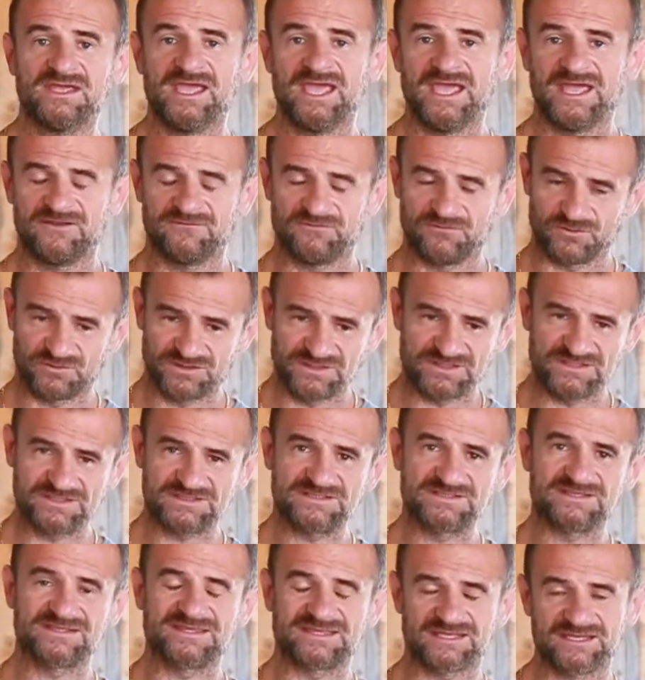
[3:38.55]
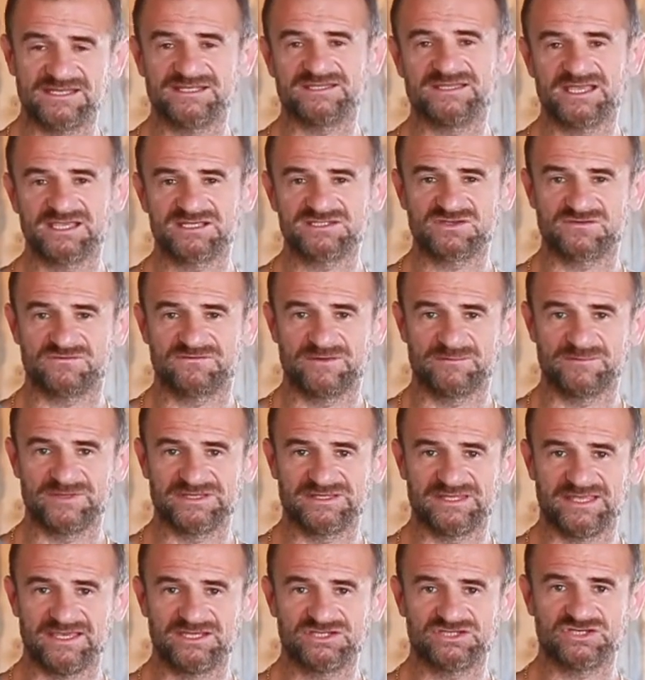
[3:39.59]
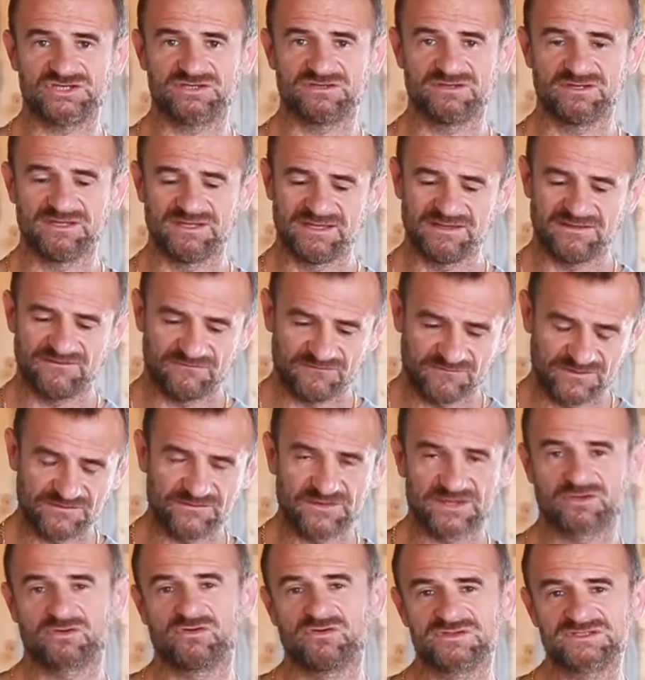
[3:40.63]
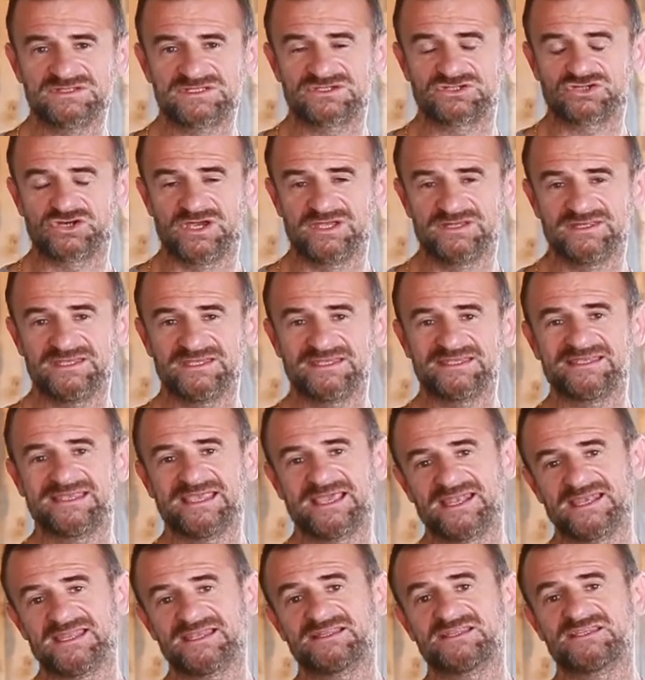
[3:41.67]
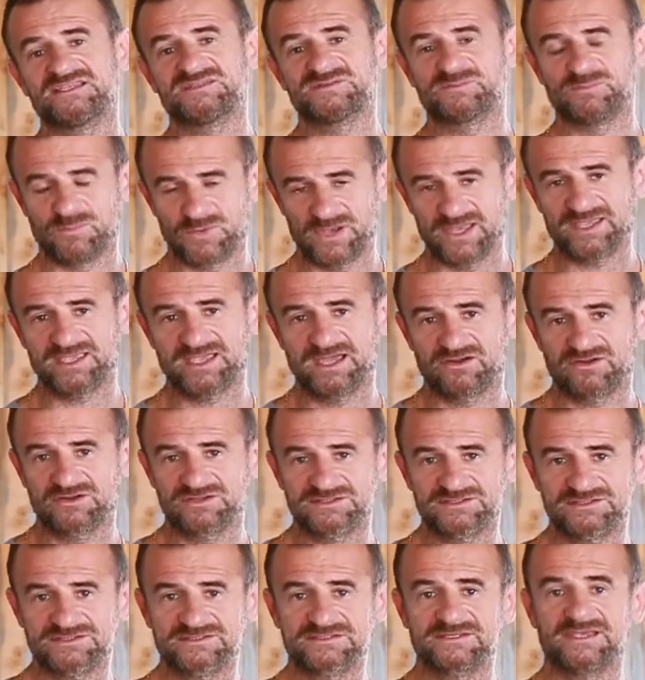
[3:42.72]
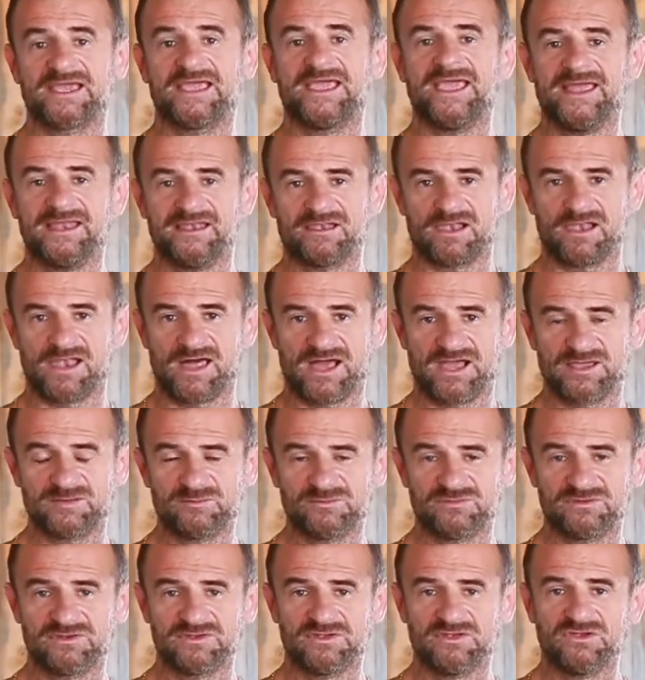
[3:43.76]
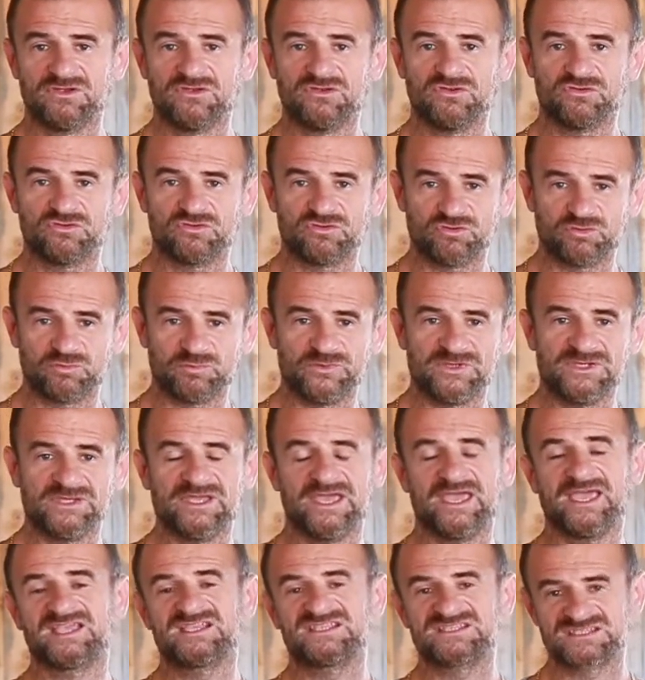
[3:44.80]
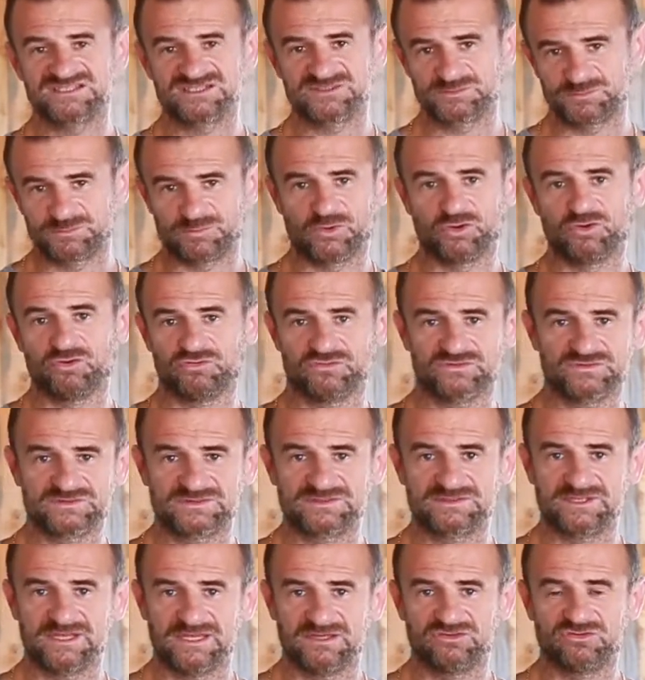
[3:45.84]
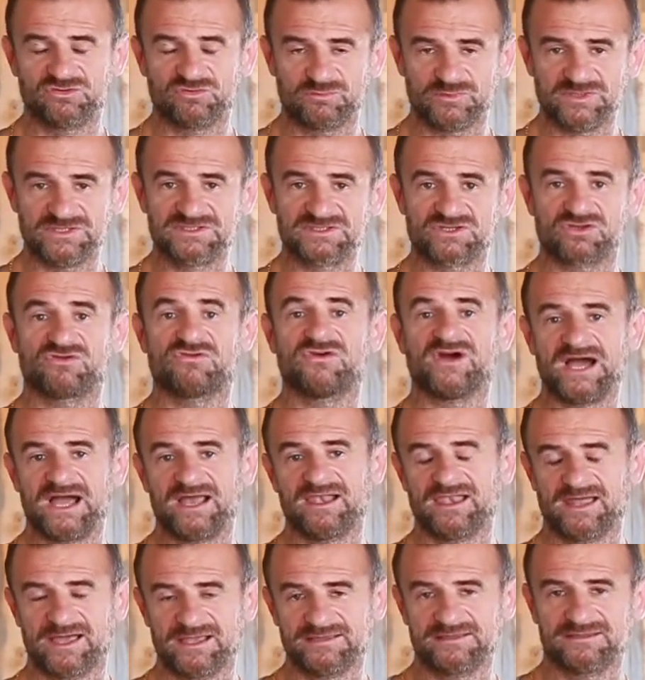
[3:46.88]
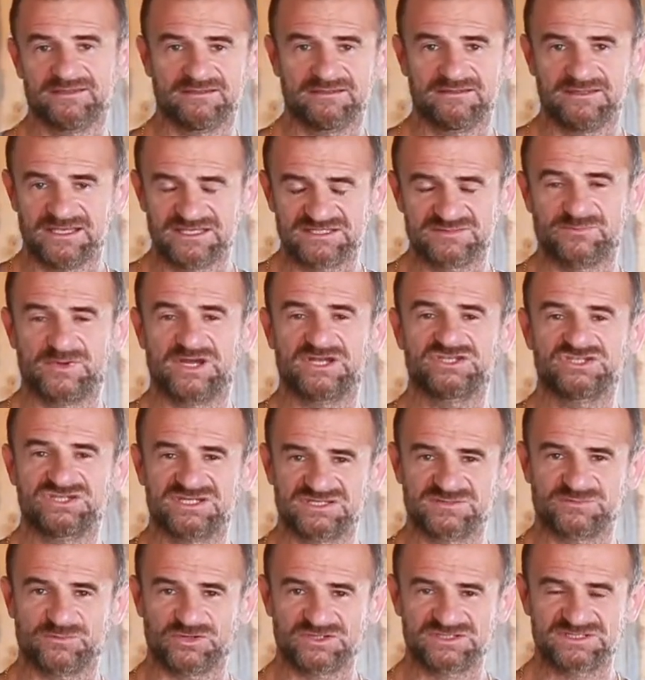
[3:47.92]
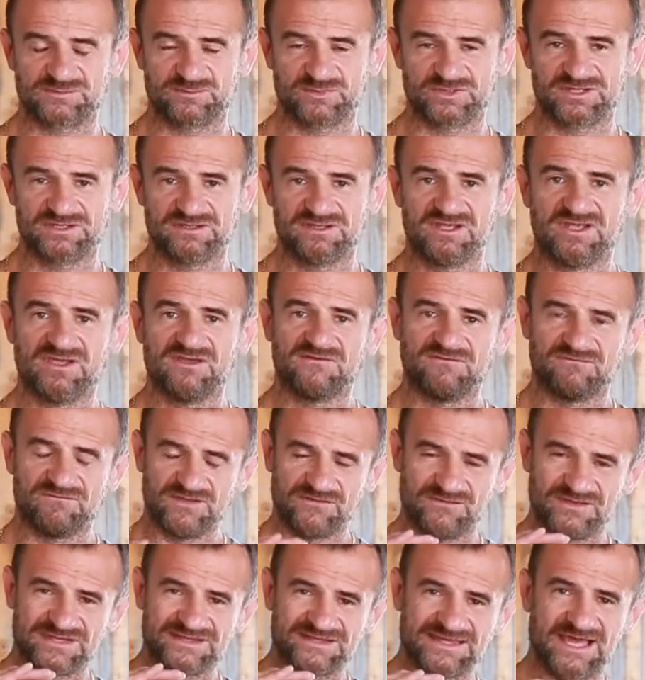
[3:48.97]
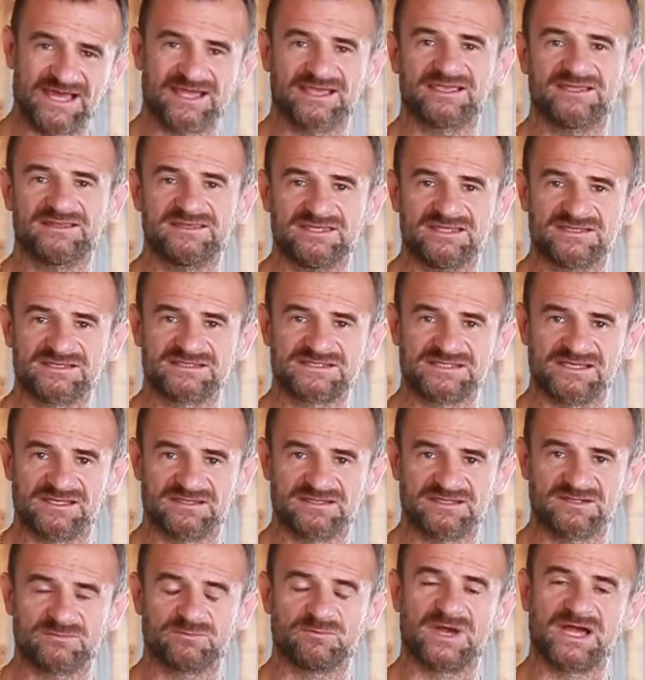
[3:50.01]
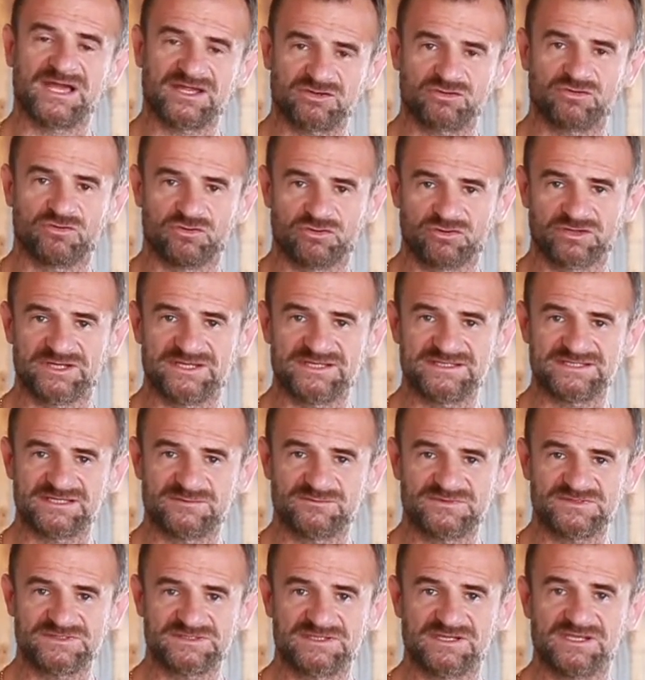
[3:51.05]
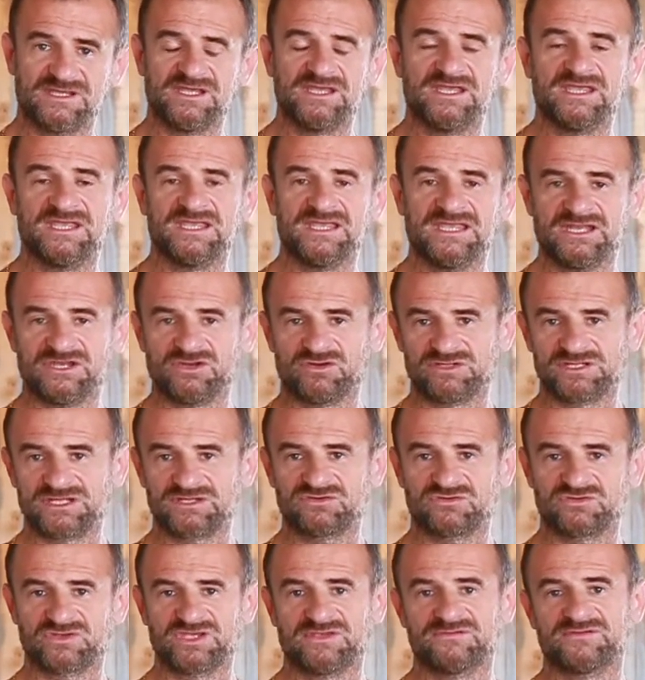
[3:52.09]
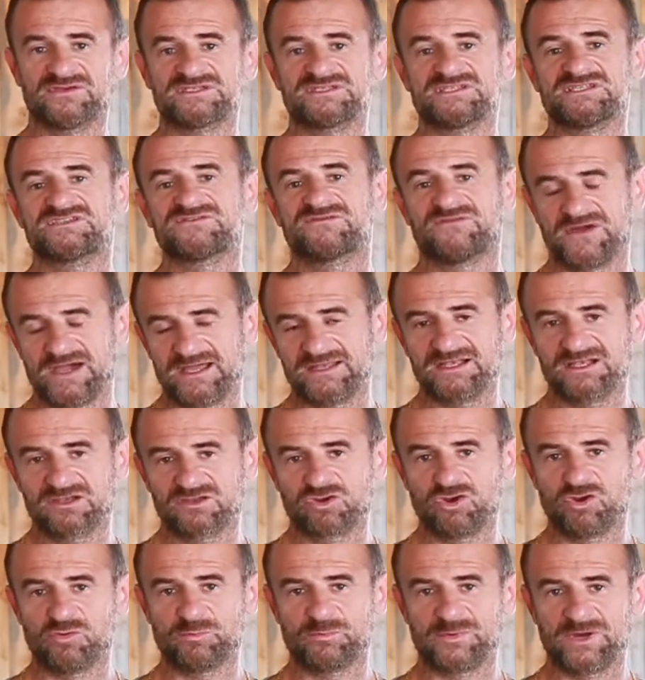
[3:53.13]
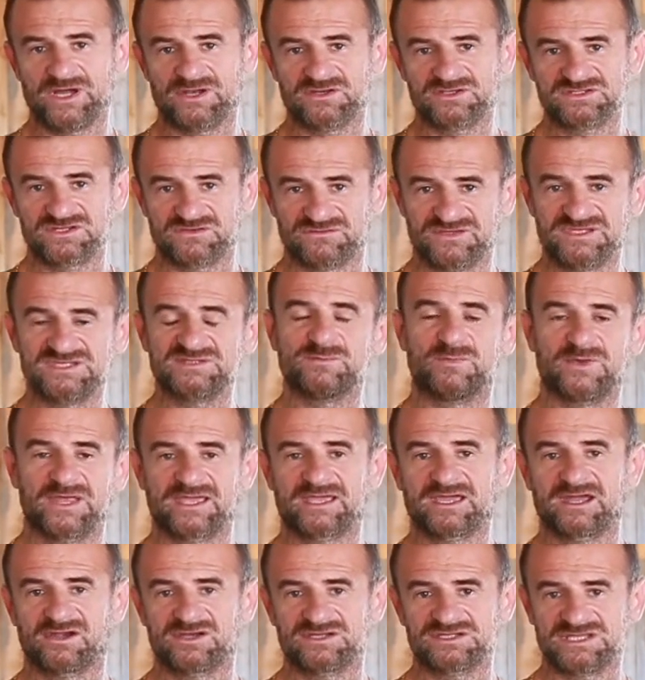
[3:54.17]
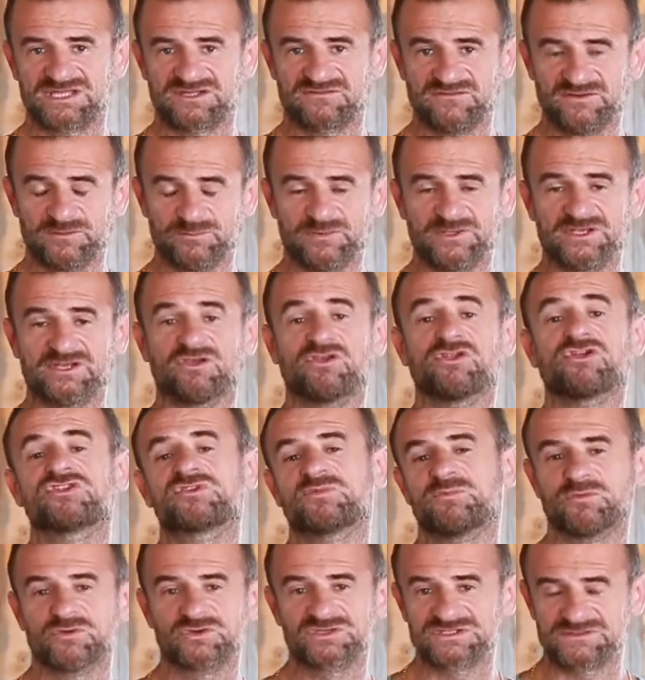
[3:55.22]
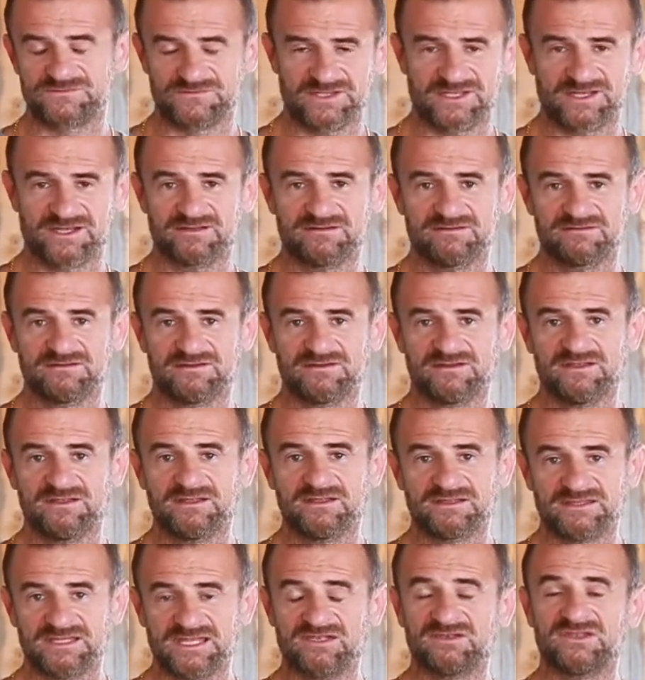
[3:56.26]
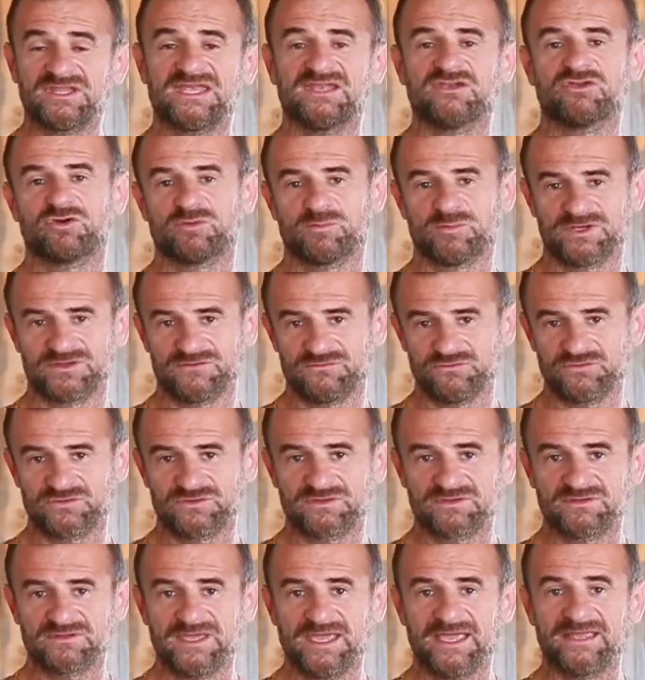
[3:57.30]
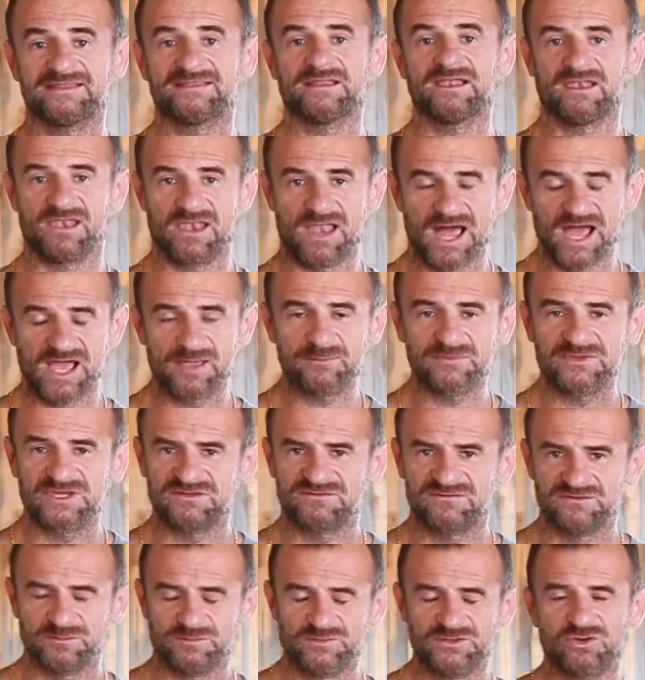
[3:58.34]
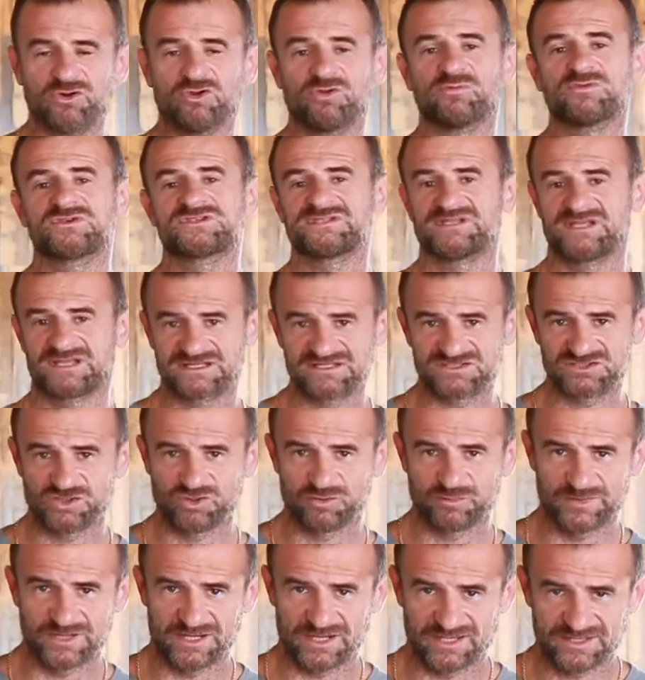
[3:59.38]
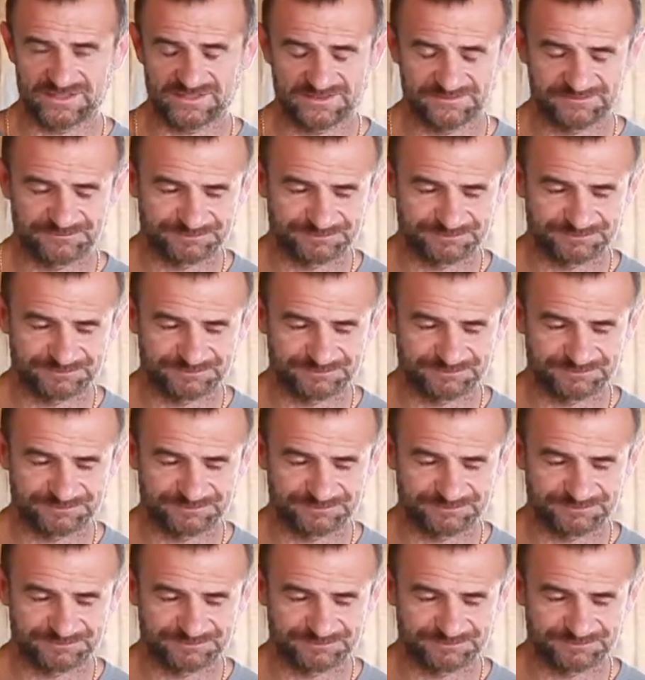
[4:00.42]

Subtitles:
And for these 3 days of fermentation, we were concentrating getting these blackcurrants and lime to be exposed and to be sort of highlighted as much as possibly. We were targeting certain microorganisms in order to give us these final compounds of these blackcurrants that will be a lot more sweeter than they normally would, and the lime that will be almost like sorbet-like.